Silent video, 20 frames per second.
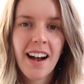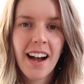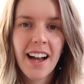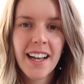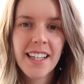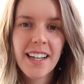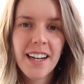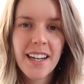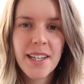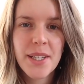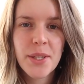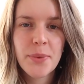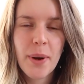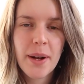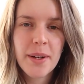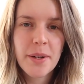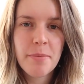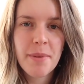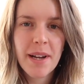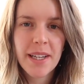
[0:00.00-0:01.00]
Hi guys,
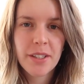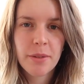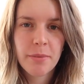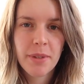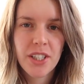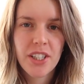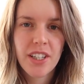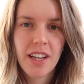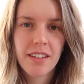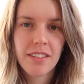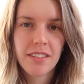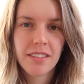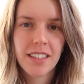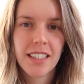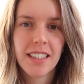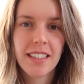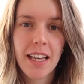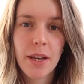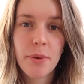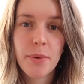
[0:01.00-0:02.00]
welcome back to my channel.
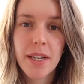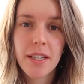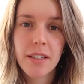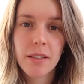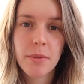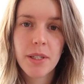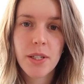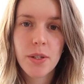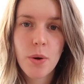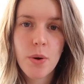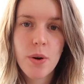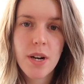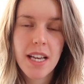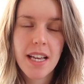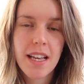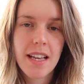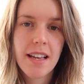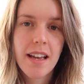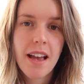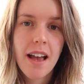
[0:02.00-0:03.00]
Today we're going to be
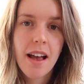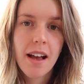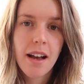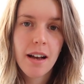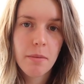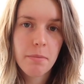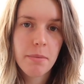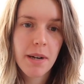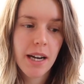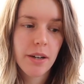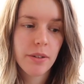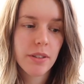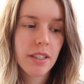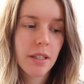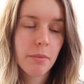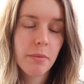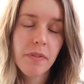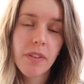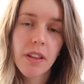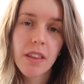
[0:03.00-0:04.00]
talking about
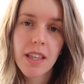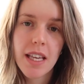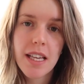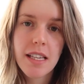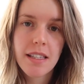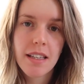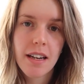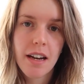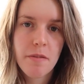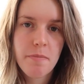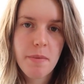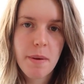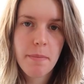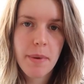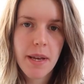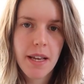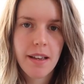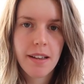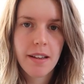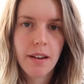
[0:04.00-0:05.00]
some of the things that I've been
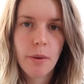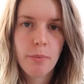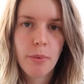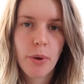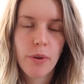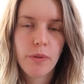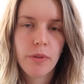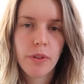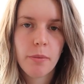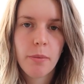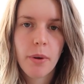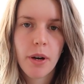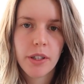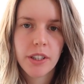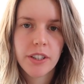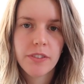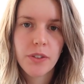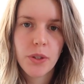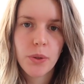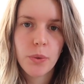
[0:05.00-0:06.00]
picking up over the
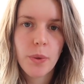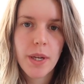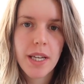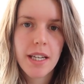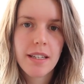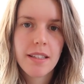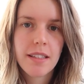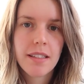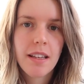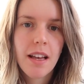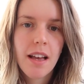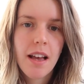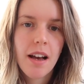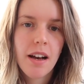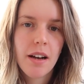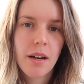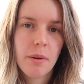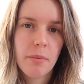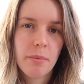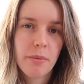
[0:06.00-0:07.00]
past few weeks
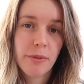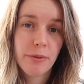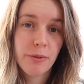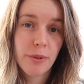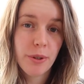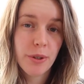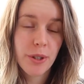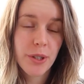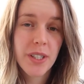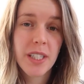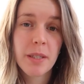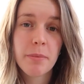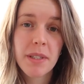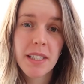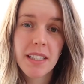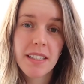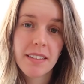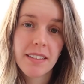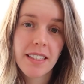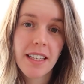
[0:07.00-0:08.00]
for
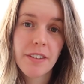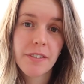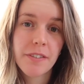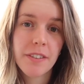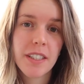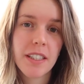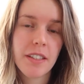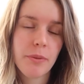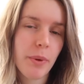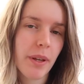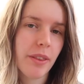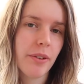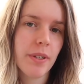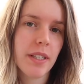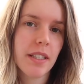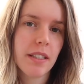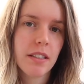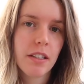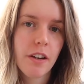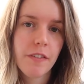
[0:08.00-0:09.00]
Christmas gifts, whether
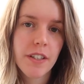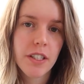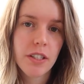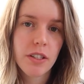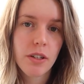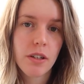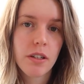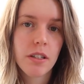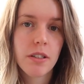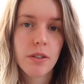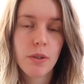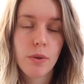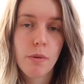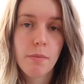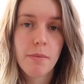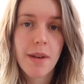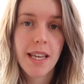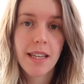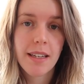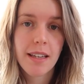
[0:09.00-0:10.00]
it's stuffing stockers or
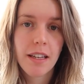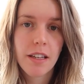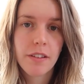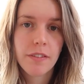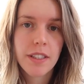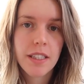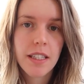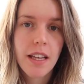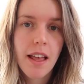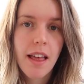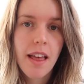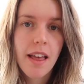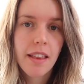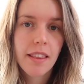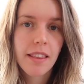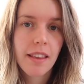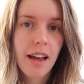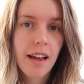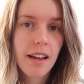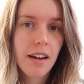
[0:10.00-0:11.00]
main gifts,
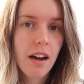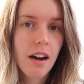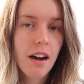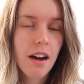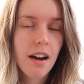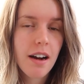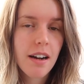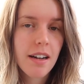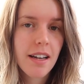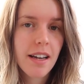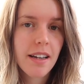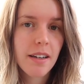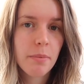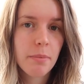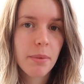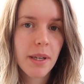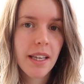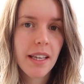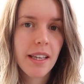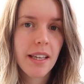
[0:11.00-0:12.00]
that are going
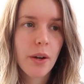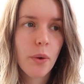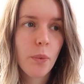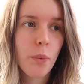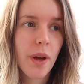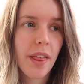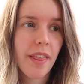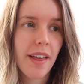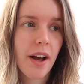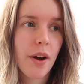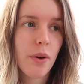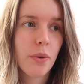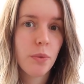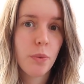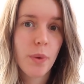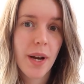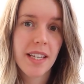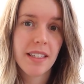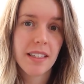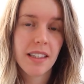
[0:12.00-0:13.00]
to be without
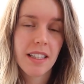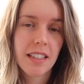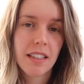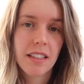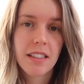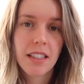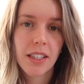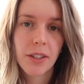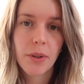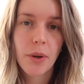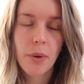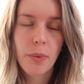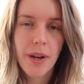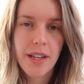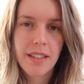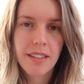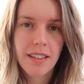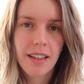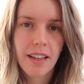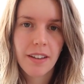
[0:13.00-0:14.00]
waste. These are zero
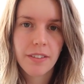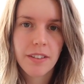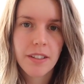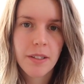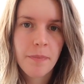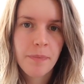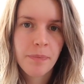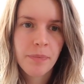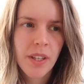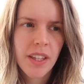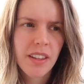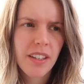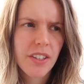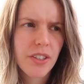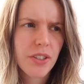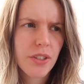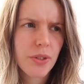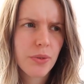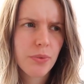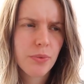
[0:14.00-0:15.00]
waste gifts that
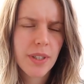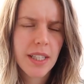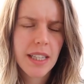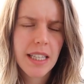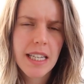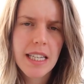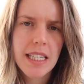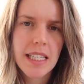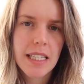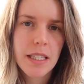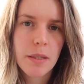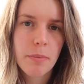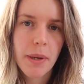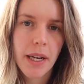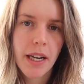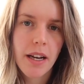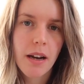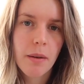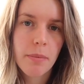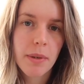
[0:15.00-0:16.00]
are just really easy to
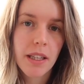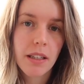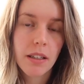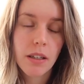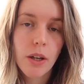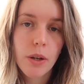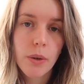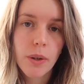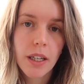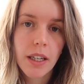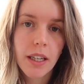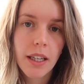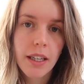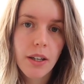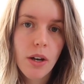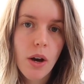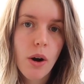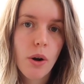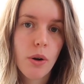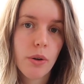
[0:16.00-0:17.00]
pick up either
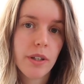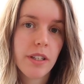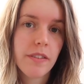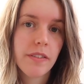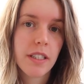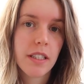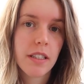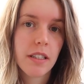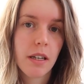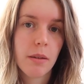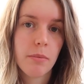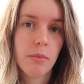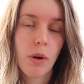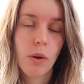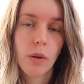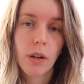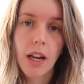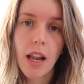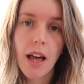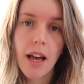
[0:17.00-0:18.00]
locally or even some
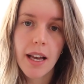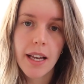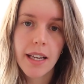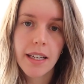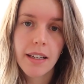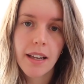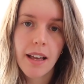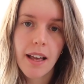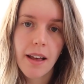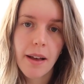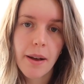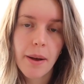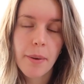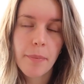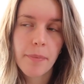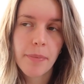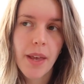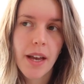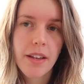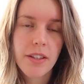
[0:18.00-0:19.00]
online.
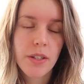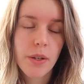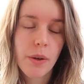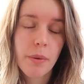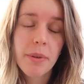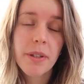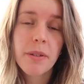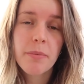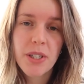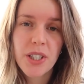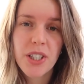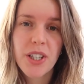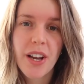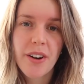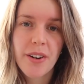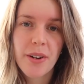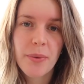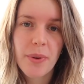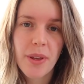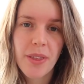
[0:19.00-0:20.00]
So I'm going to be
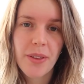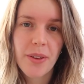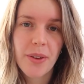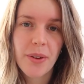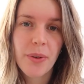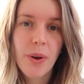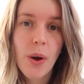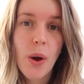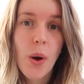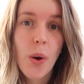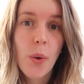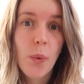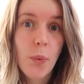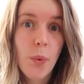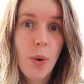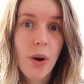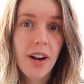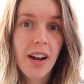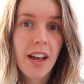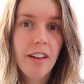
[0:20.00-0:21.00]
sharing with you
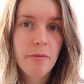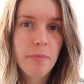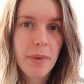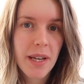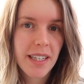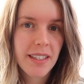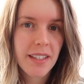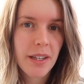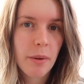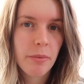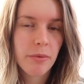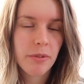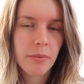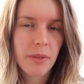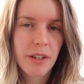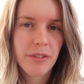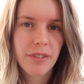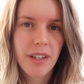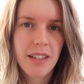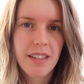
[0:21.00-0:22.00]
what I've picked up for
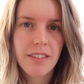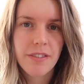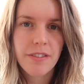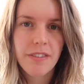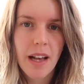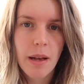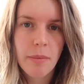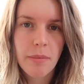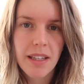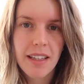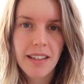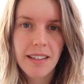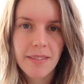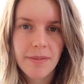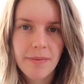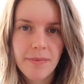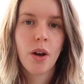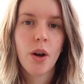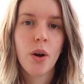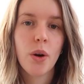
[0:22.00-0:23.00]
my friends and family.
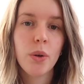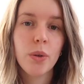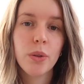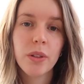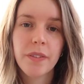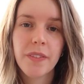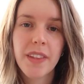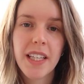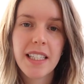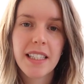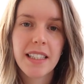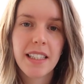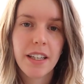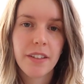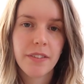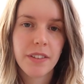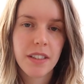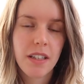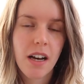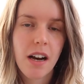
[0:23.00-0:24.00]
All of these
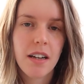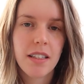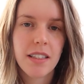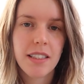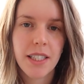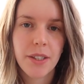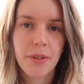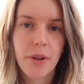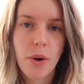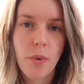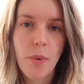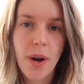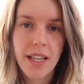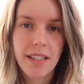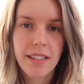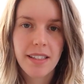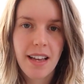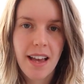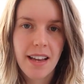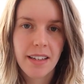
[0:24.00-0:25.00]
gifts are zero
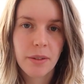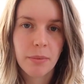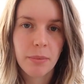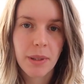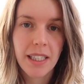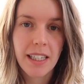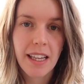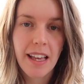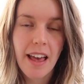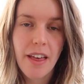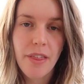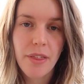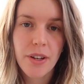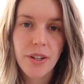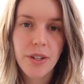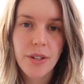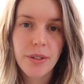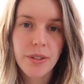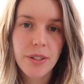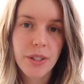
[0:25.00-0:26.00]
waste and completely
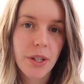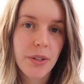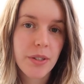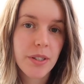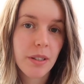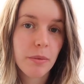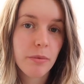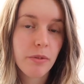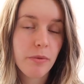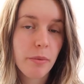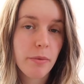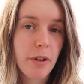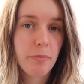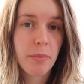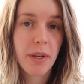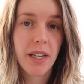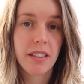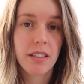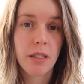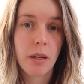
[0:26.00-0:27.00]
ethical, so some of them I've
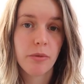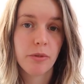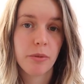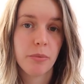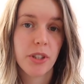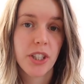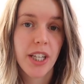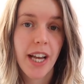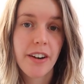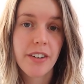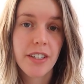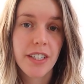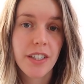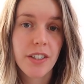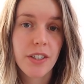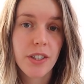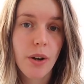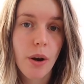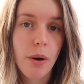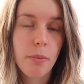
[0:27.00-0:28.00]
picked up from
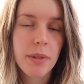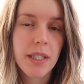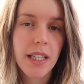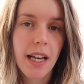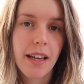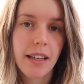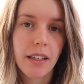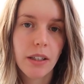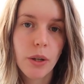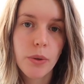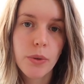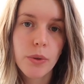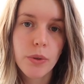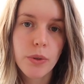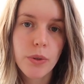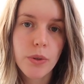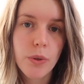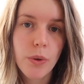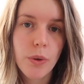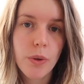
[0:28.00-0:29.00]
charity shops and local
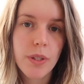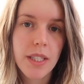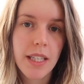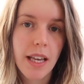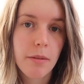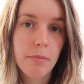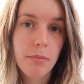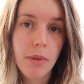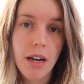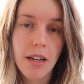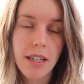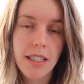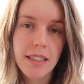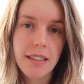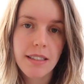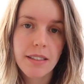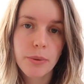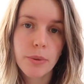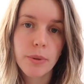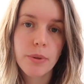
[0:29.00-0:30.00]
stores and
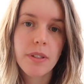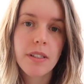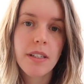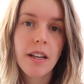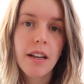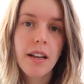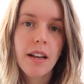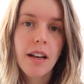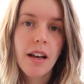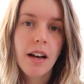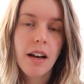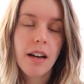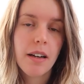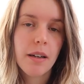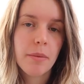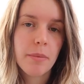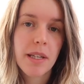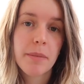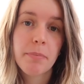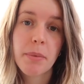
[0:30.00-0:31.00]
market stalls,
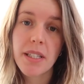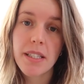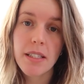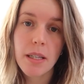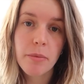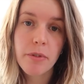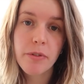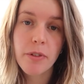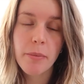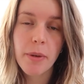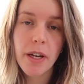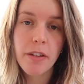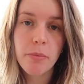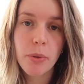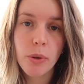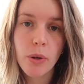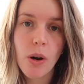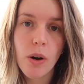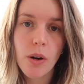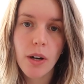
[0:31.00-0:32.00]
but some of them I've
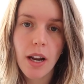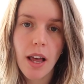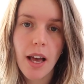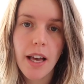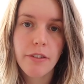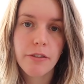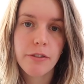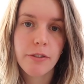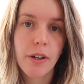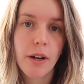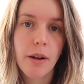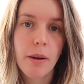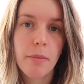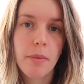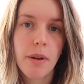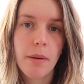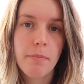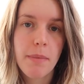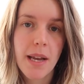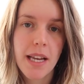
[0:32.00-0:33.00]
bought online
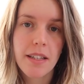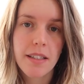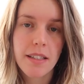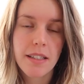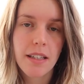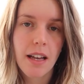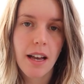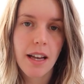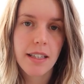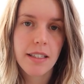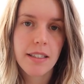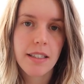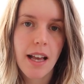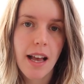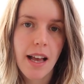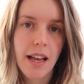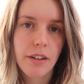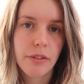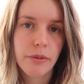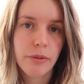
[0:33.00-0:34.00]
from main sites
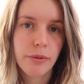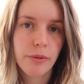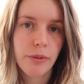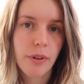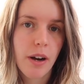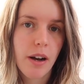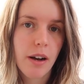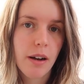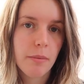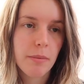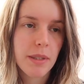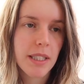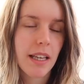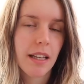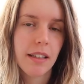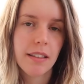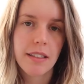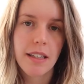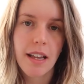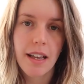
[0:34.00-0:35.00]
and from
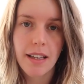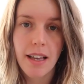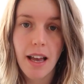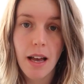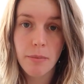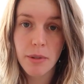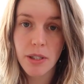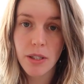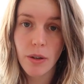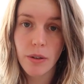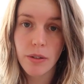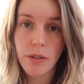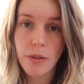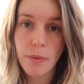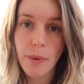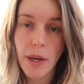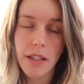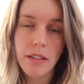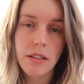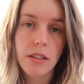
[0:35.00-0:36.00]
sellers like Amazon
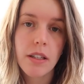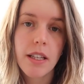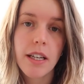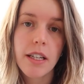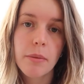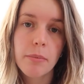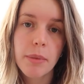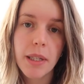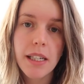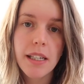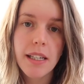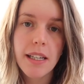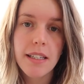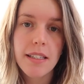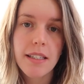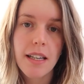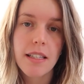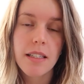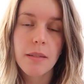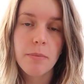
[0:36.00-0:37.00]
as well, so they're completely
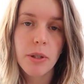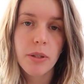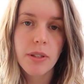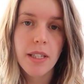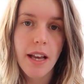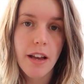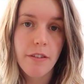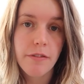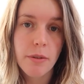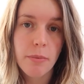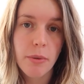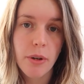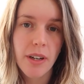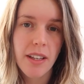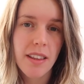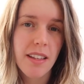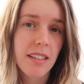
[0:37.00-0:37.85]
accessible to everybody.